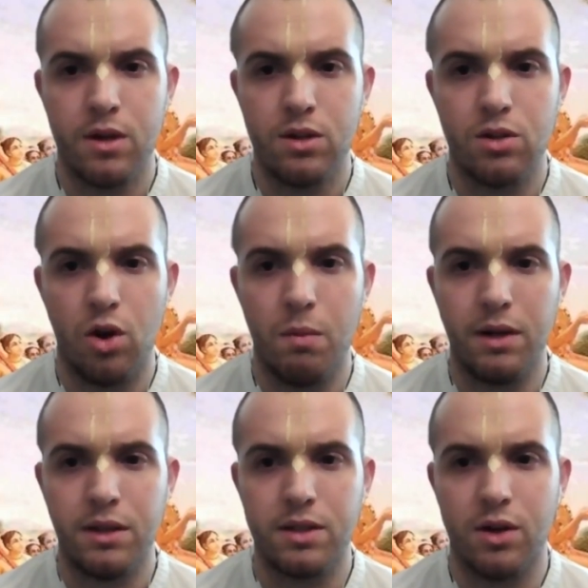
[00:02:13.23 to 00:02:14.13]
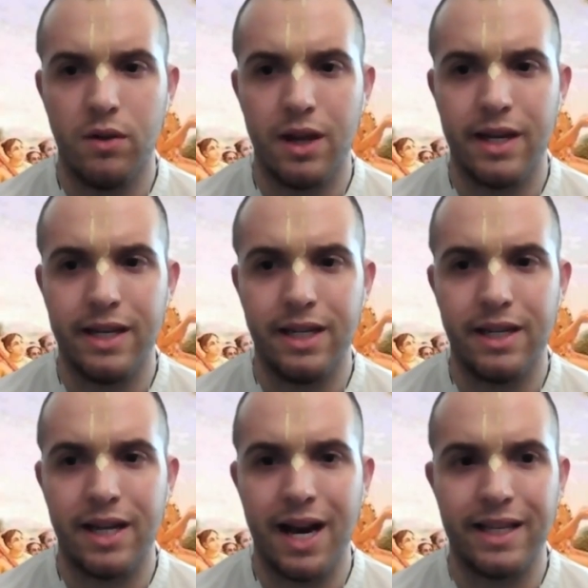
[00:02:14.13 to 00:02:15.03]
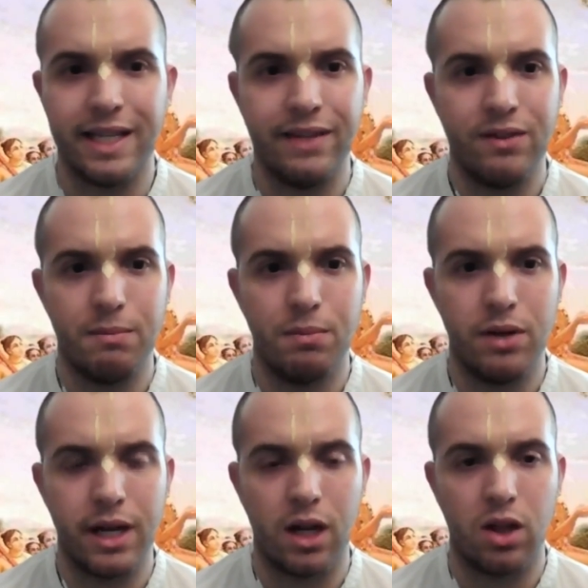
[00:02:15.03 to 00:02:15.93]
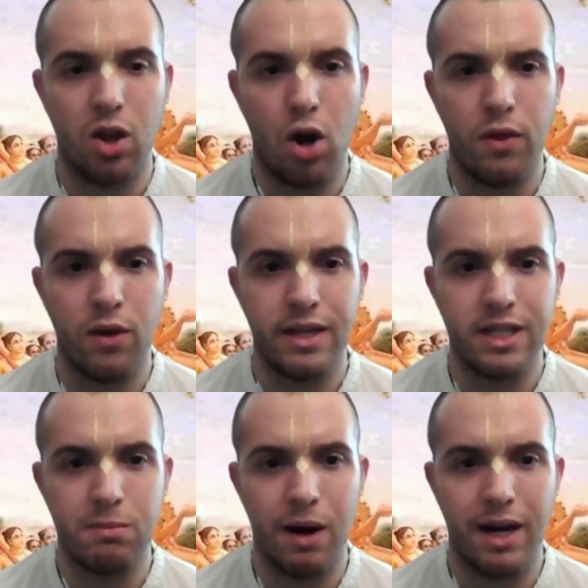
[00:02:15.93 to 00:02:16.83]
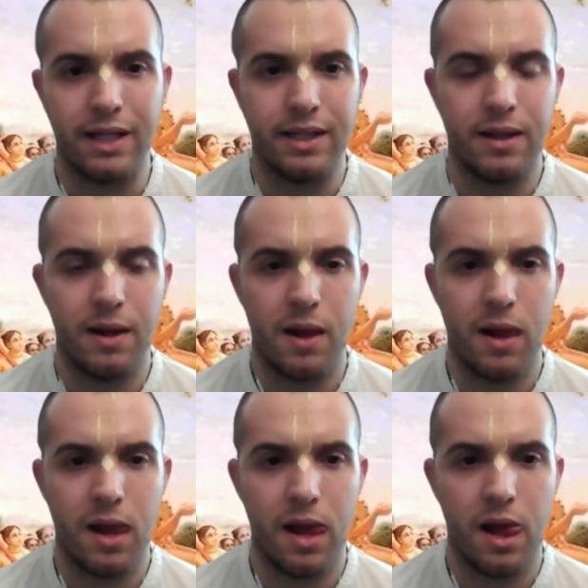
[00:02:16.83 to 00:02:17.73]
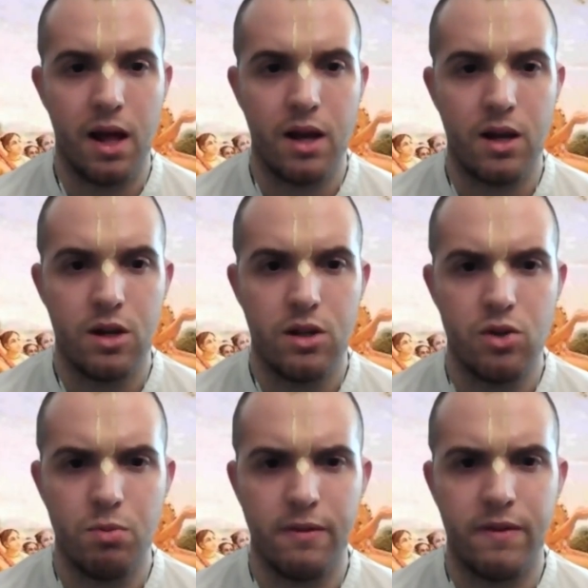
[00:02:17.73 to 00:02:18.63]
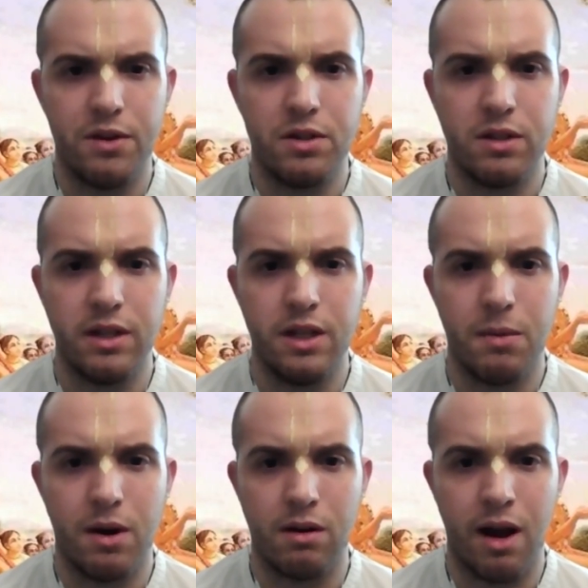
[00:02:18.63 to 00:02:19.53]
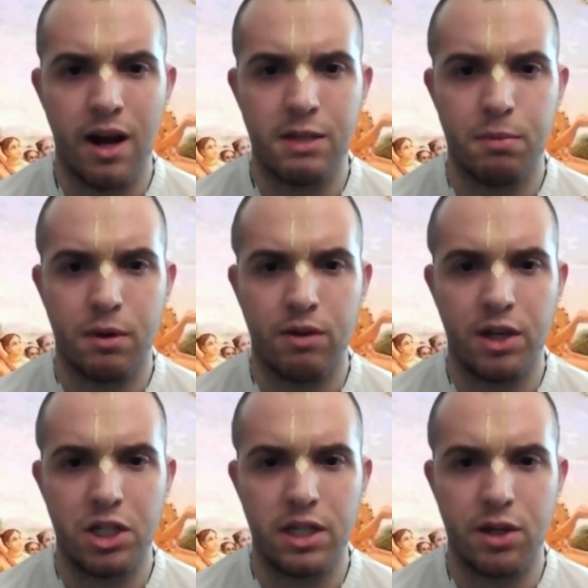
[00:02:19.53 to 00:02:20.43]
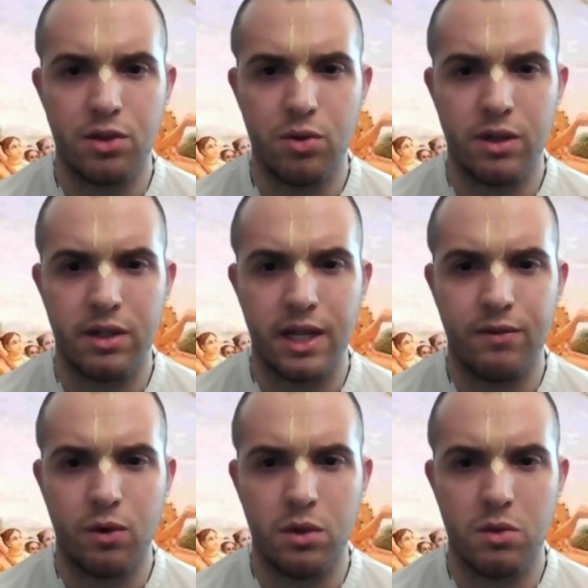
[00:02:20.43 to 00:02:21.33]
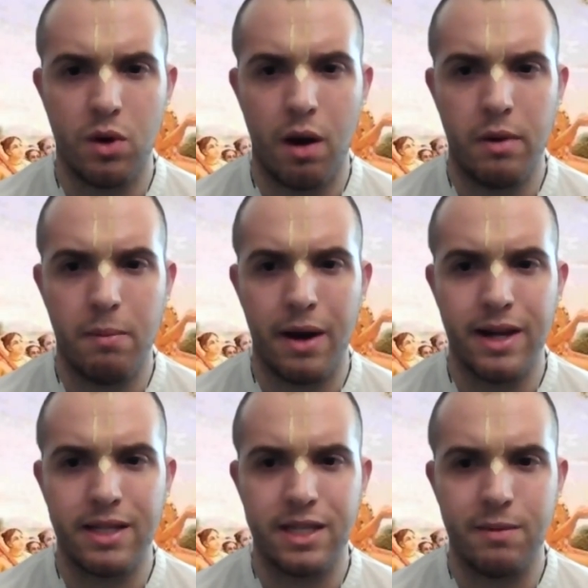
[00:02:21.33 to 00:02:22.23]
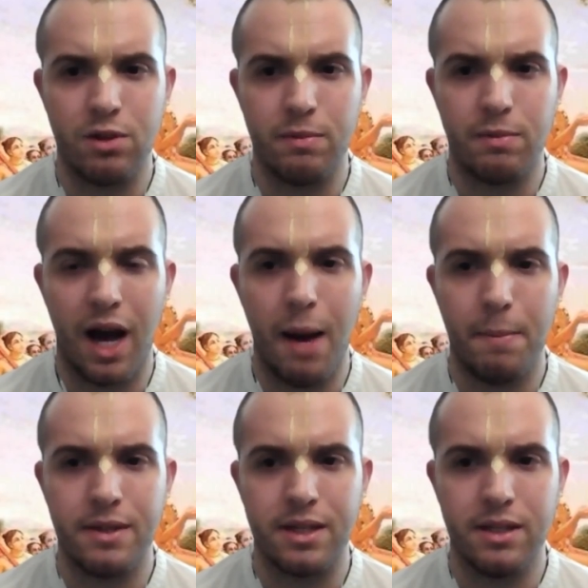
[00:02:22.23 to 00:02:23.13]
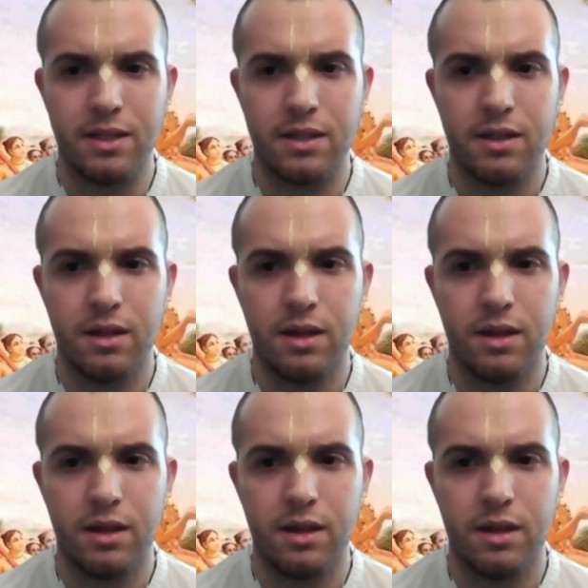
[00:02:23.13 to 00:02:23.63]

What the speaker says: So much so that he did not even put a cloth on his body. Superficially, Maharaj Parikshit and Shukadev Goswami might seem to be opposites,